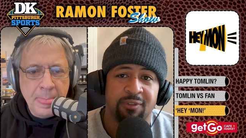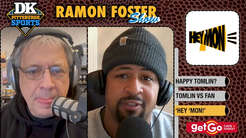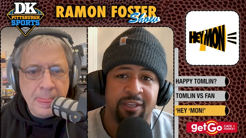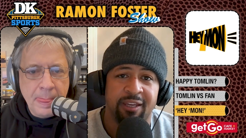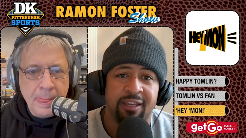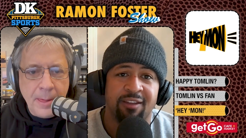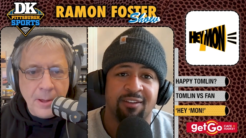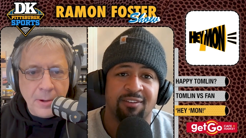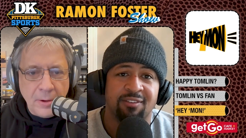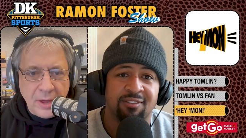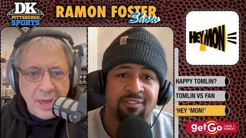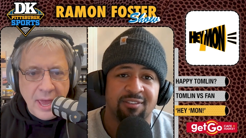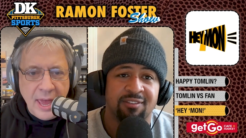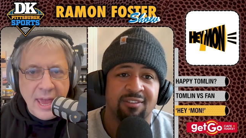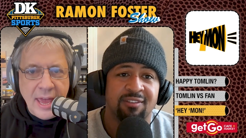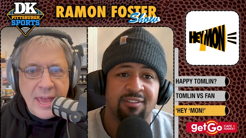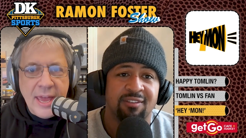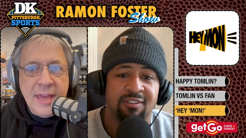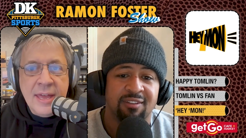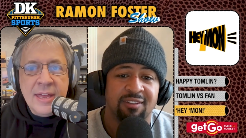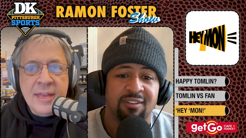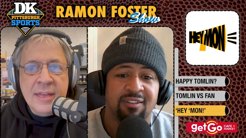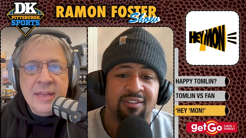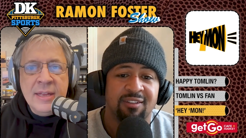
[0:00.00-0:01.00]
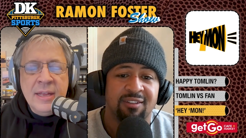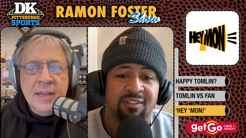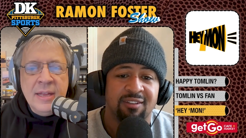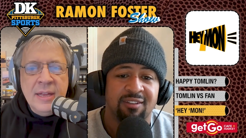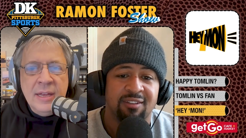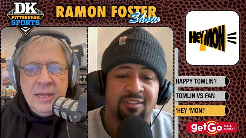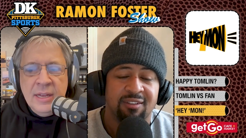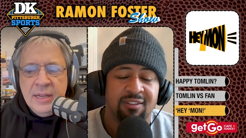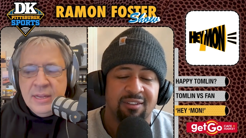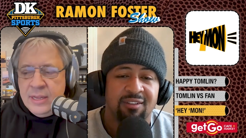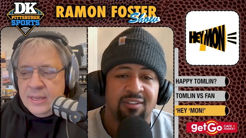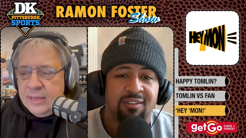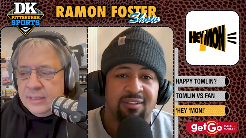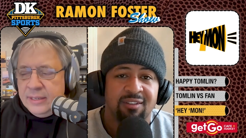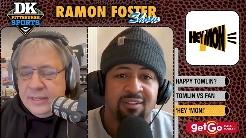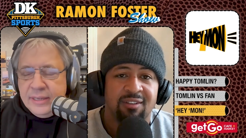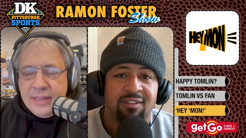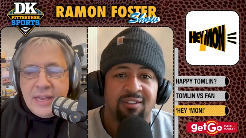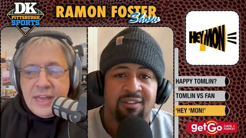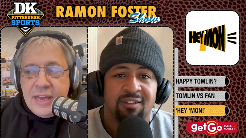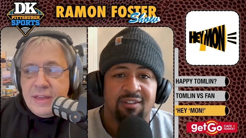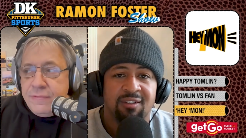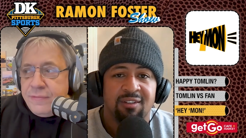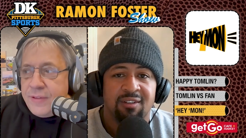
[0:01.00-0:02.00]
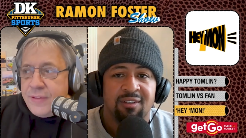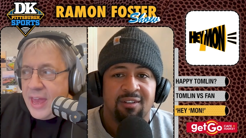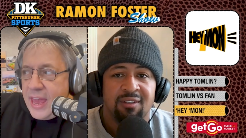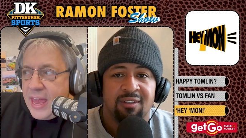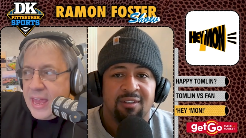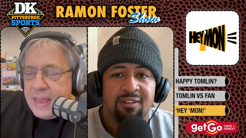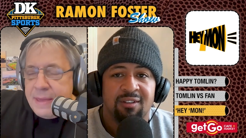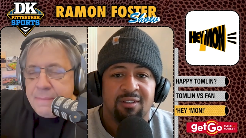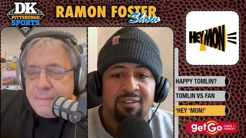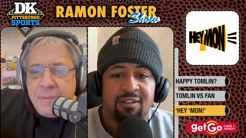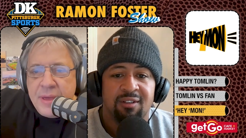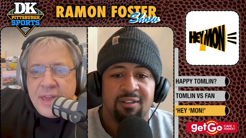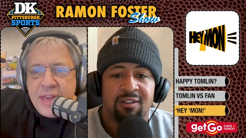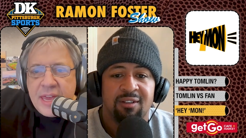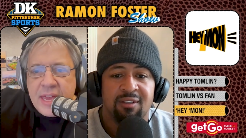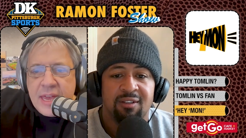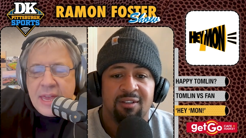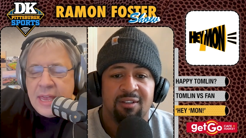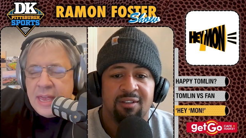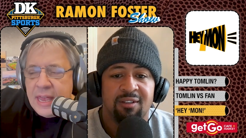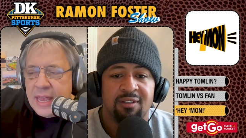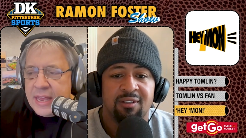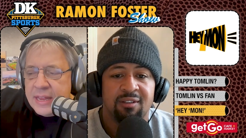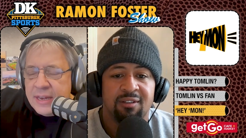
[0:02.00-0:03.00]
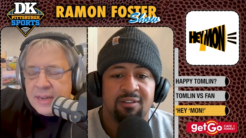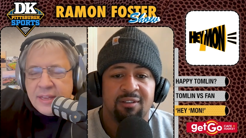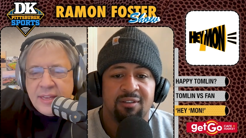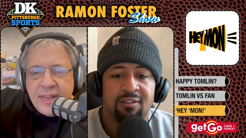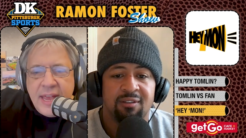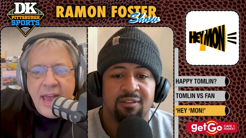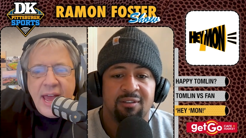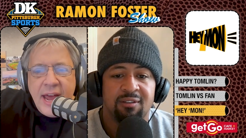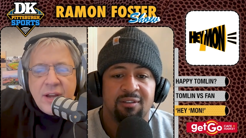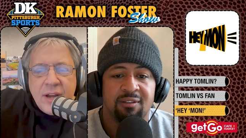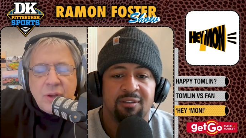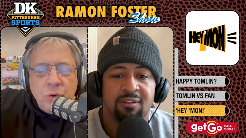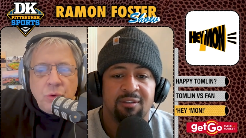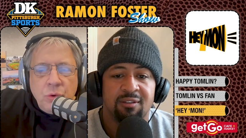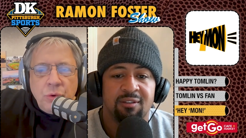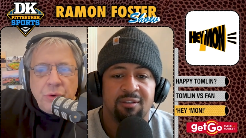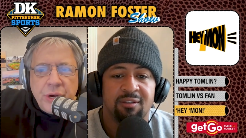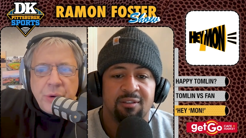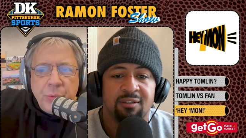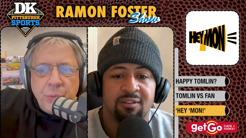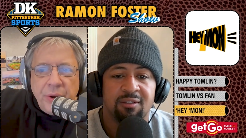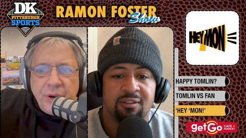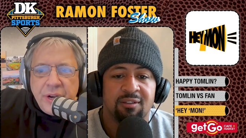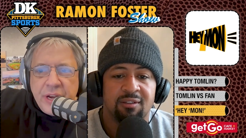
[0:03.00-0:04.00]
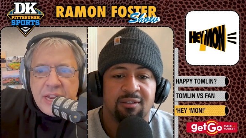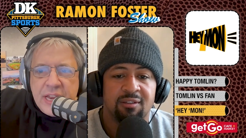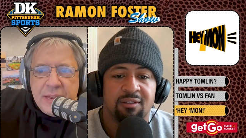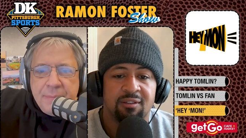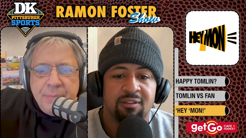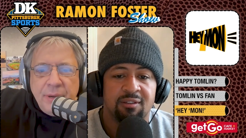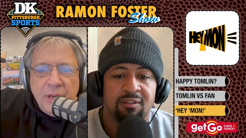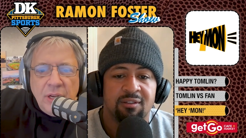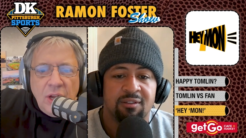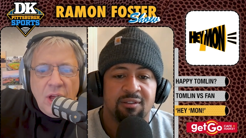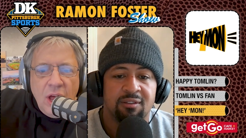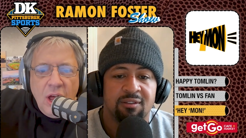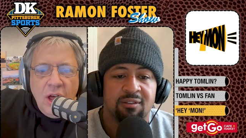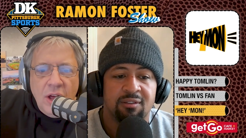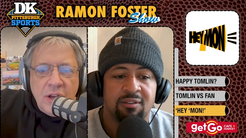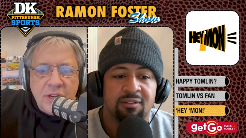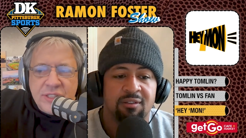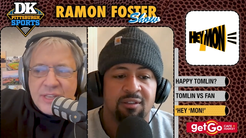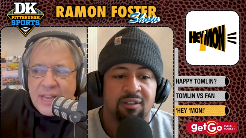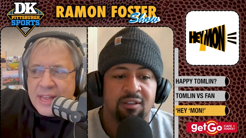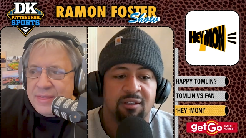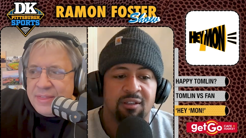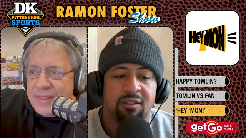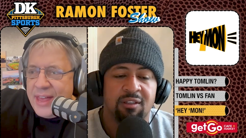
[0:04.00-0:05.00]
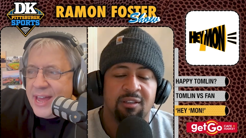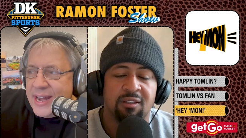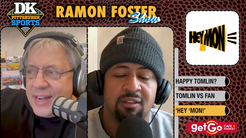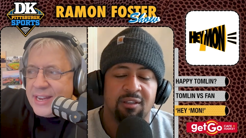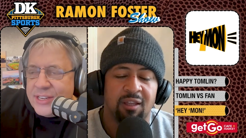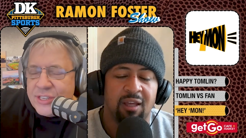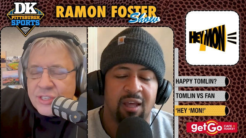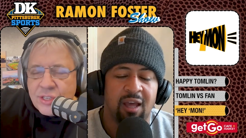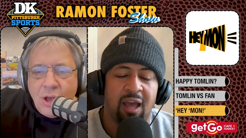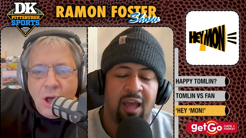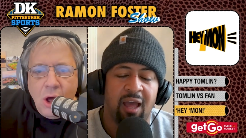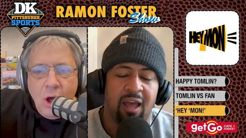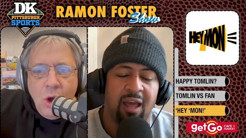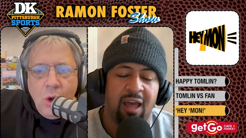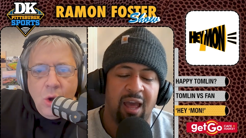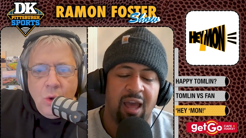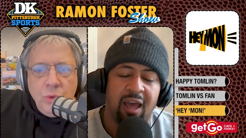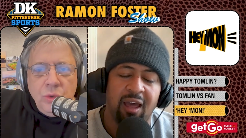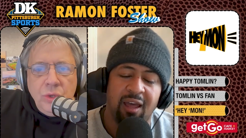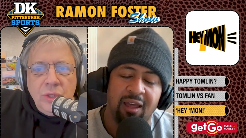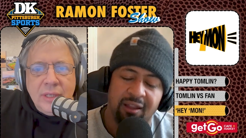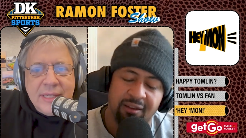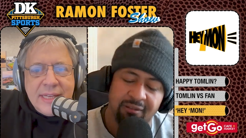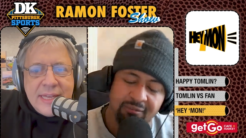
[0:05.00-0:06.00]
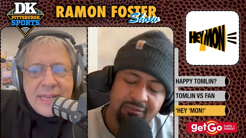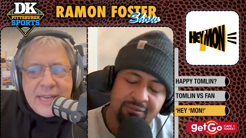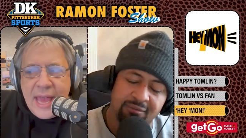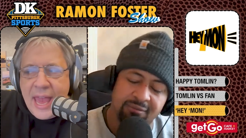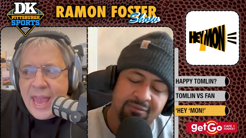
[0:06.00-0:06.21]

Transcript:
Speaker 1: Yes. Okay. Leave AB in a category where he belongs and that is only